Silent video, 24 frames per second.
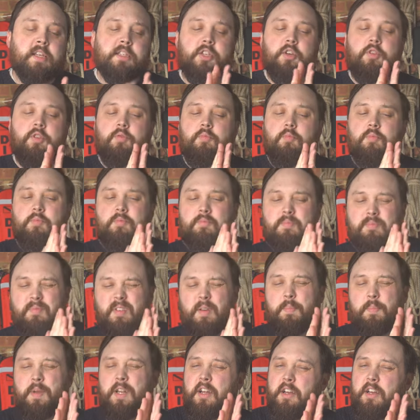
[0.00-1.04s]
So a
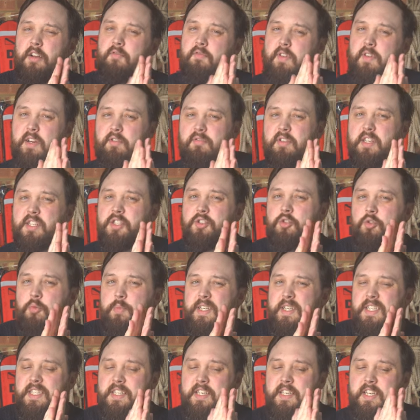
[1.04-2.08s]
bit like a recreational
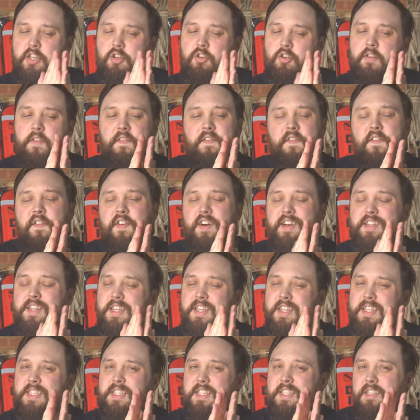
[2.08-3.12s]
BCD, you can find that
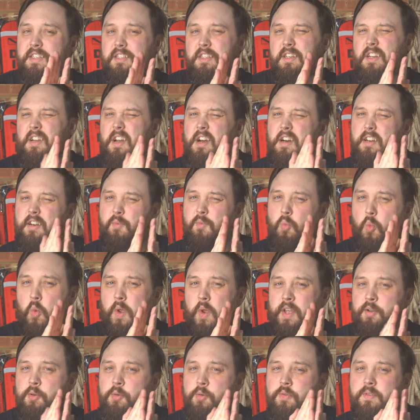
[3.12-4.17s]
the cylinder kind of
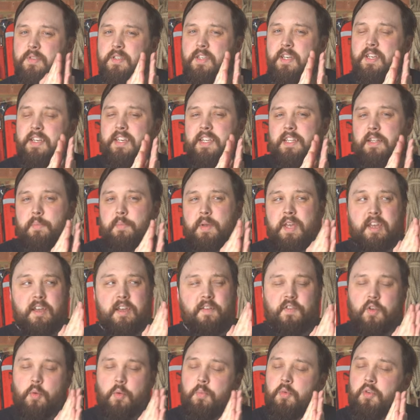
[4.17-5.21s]
wiggles a little bit
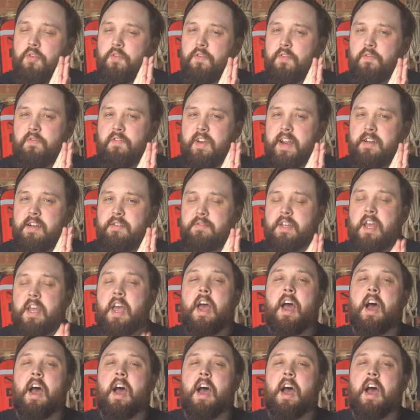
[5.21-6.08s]
if you move around.